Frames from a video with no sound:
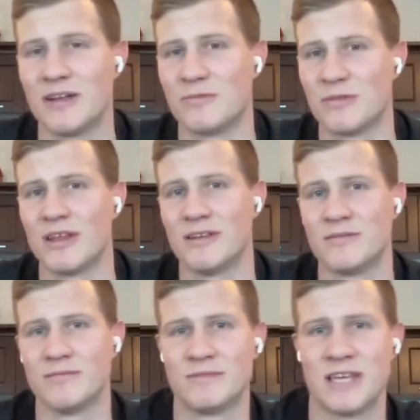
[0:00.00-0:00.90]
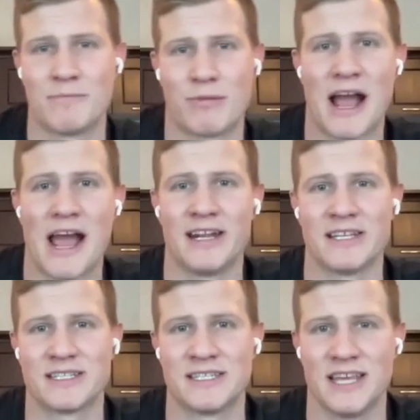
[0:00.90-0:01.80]
really take pride in,
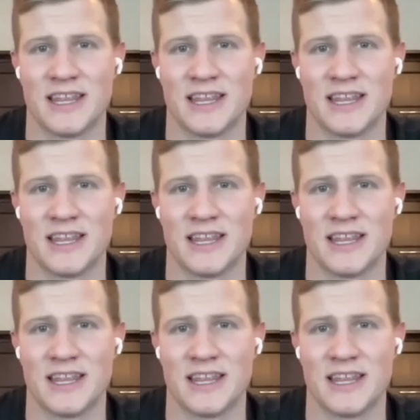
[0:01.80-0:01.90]
is to see